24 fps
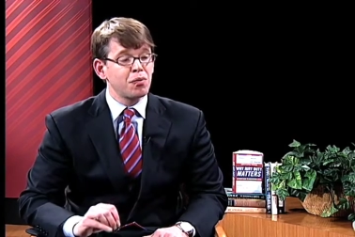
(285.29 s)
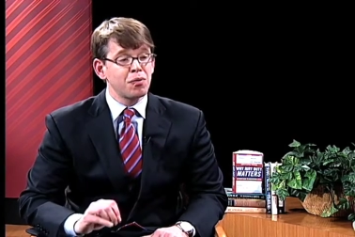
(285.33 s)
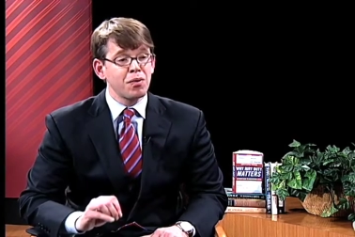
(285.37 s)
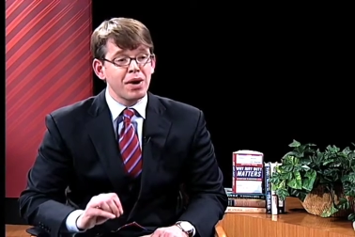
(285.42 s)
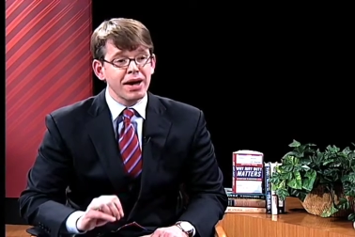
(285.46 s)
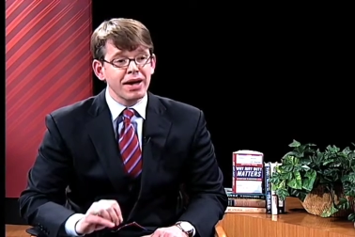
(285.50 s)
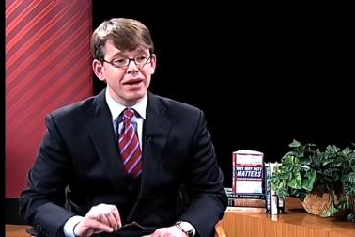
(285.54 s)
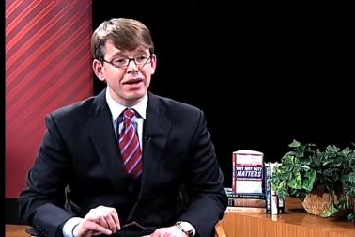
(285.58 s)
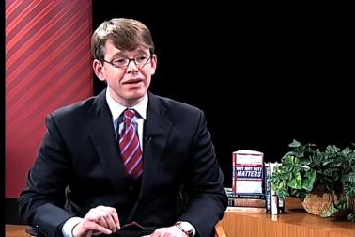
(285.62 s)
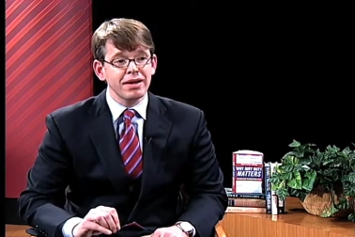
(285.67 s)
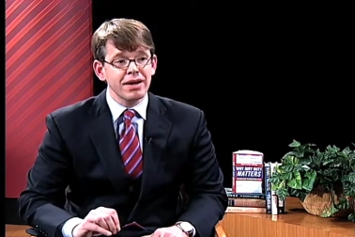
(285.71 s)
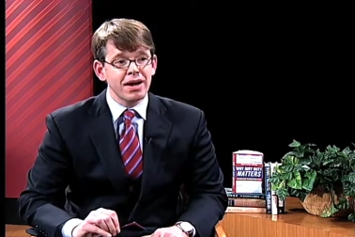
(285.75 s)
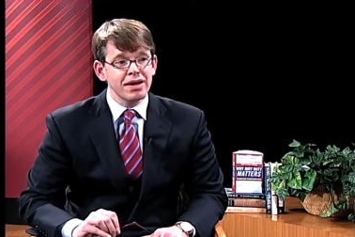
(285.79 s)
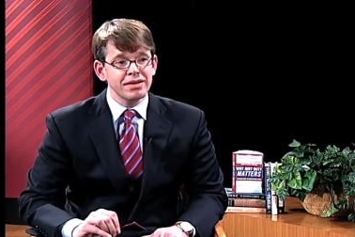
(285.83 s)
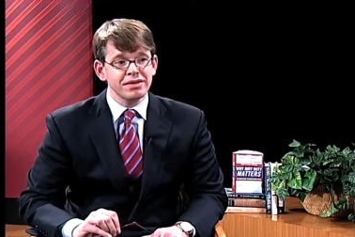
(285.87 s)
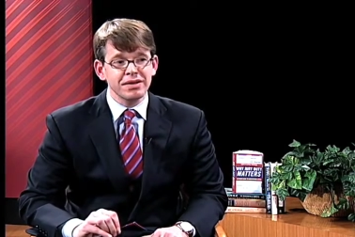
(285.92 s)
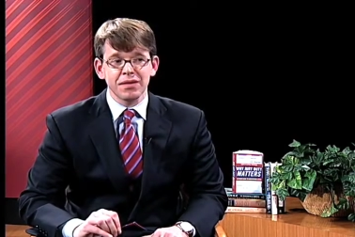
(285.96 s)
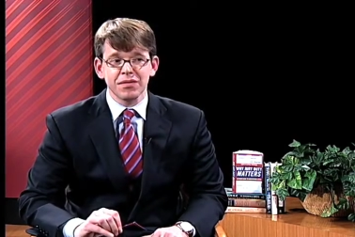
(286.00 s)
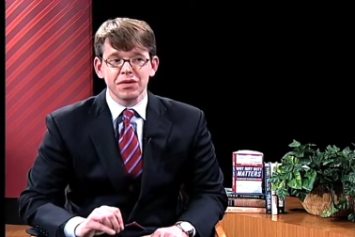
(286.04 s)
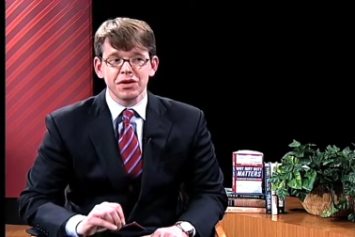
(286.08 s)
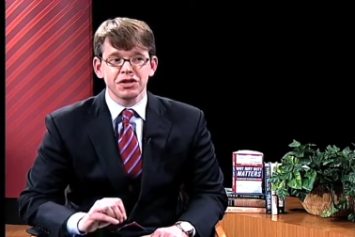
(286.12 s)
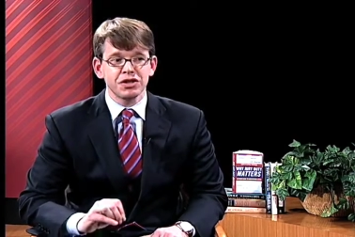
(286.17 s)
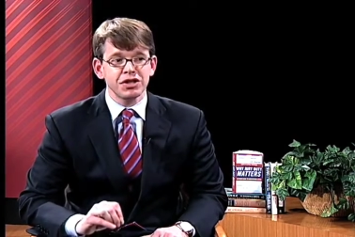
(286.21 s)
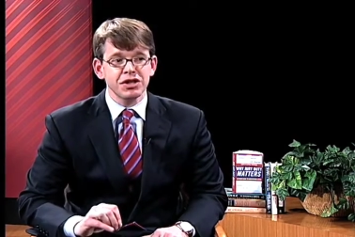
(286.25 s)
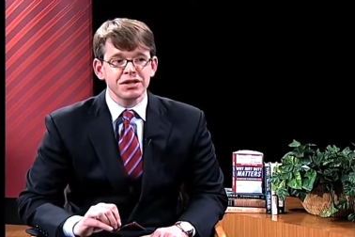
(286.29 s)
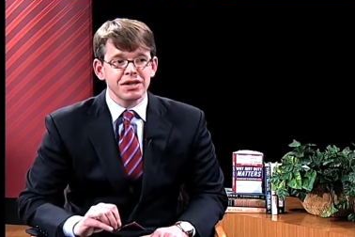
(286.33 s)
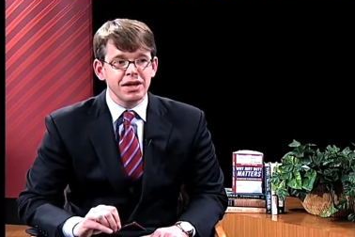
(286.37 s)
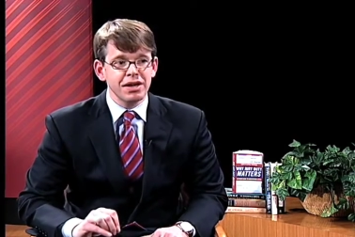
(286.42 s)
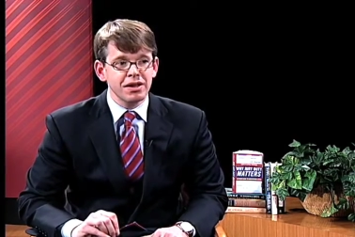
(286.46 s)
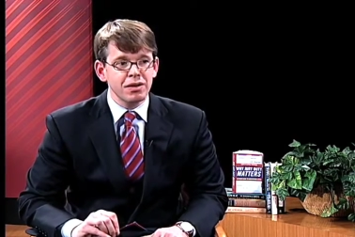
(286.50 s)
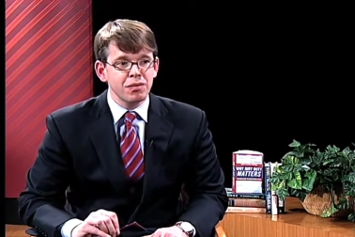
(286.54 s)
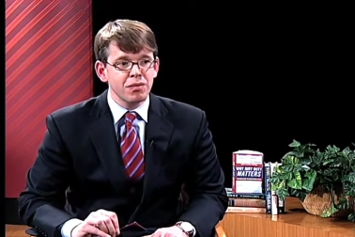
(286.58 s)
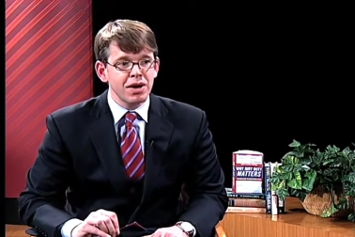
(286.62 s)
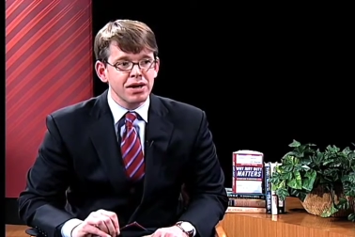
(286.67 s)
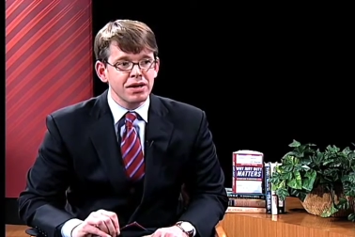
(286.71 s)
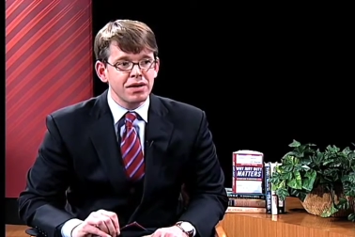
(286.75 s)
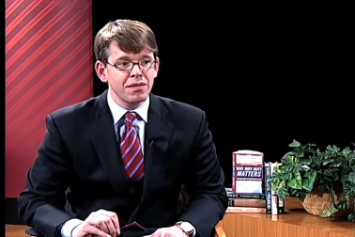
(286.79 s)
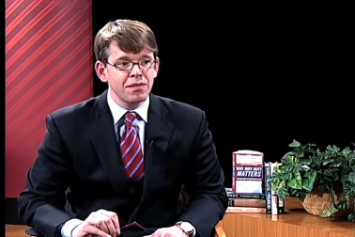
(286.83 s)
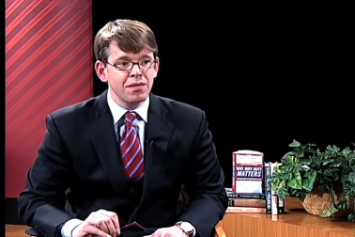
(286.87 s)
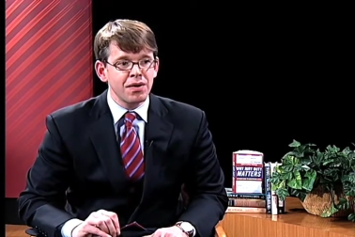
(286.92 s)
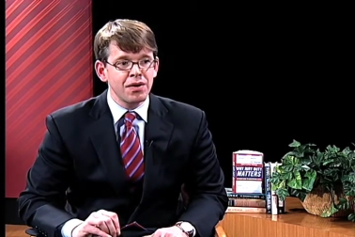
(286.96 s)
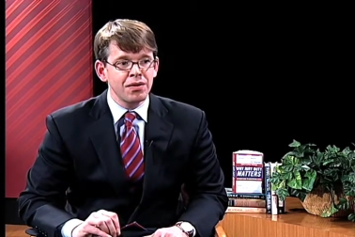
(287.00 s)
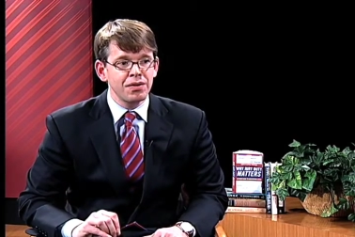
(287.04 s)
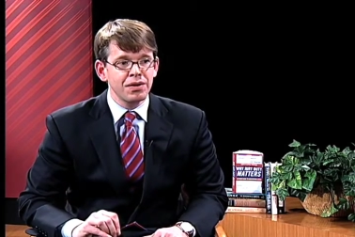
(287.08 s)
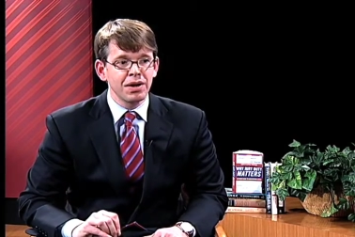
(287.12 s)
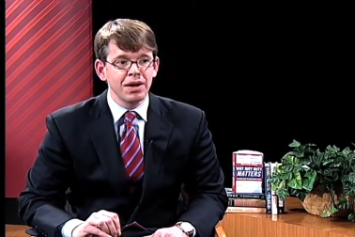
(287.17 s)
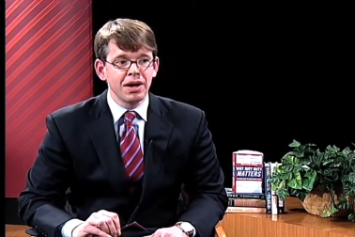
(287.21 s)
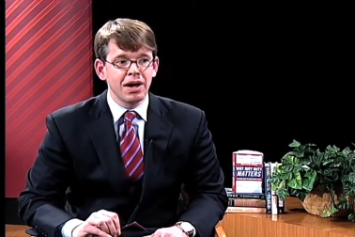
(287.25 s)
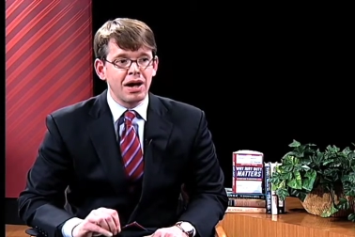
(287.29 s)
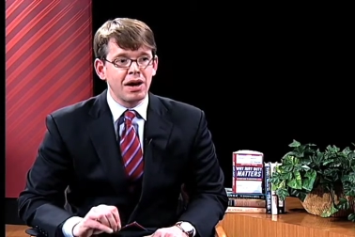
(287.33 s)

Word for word: recognizing if you just had the right to vote